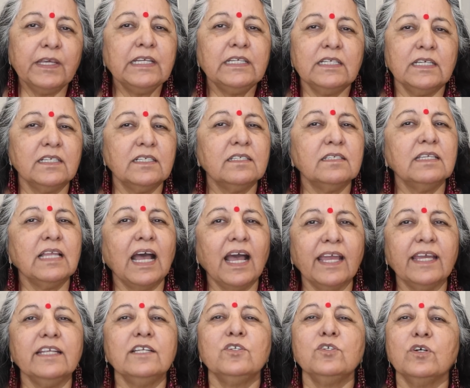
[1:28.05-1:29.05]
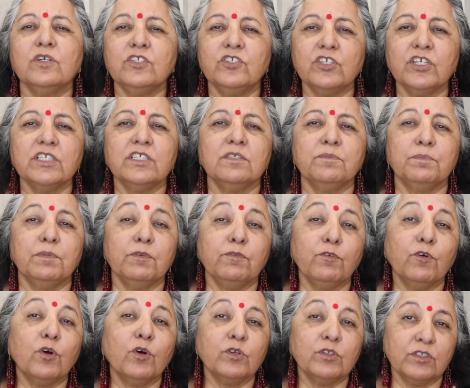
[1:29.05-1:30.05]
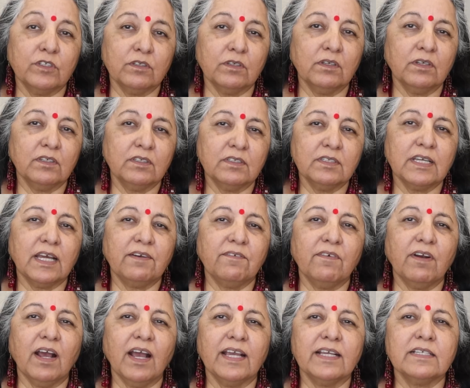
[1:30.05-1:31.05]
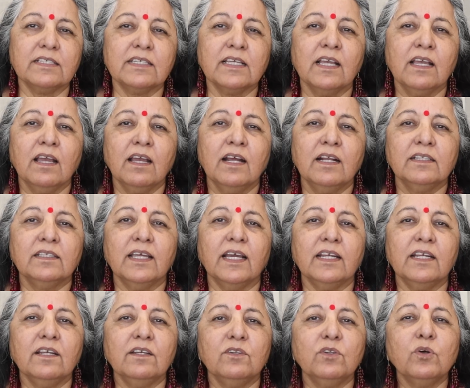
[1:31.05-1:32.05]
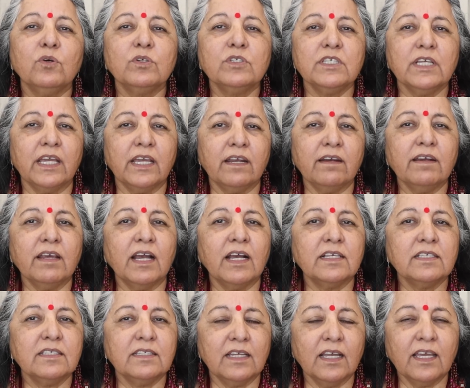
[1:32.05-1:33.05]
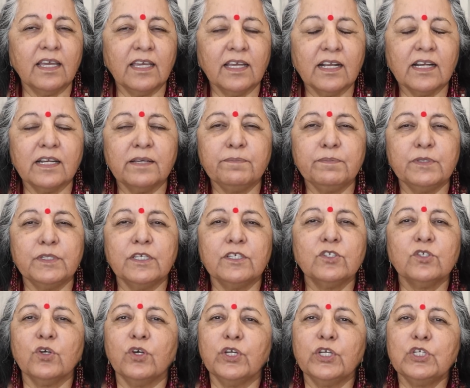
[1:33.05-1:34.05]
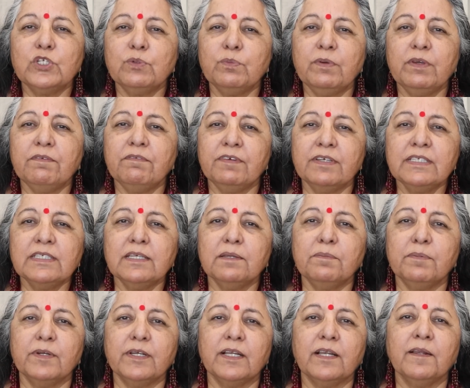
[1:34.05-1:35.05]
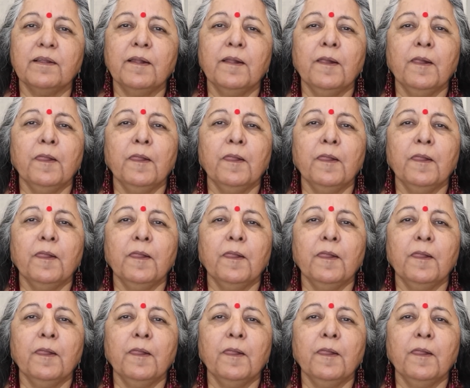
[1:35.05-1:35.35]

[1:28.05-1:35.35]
it is night or just before sunrise, then those areas, the eclipse is going to be visible.